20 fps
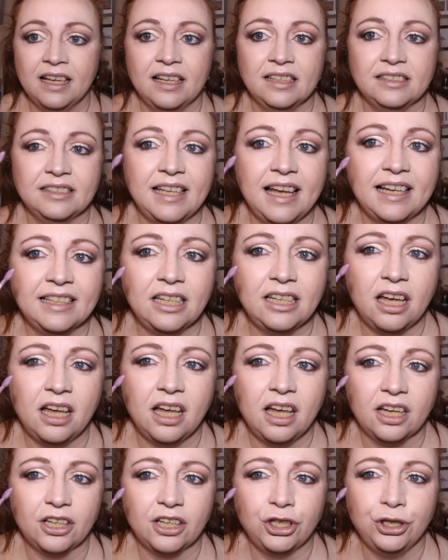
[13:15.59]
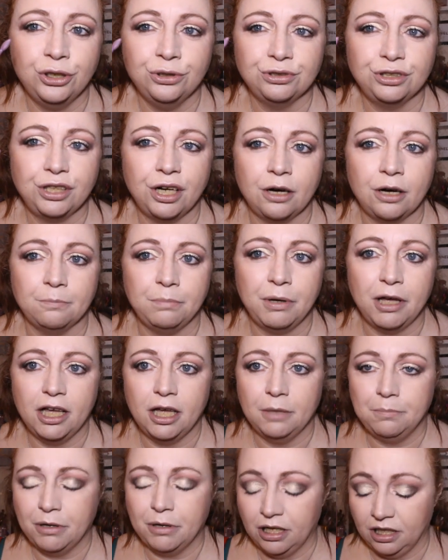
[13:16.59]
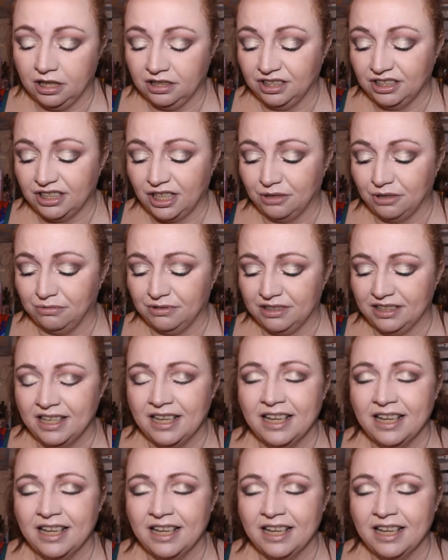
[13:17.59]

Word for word: it's like a cool tone purple so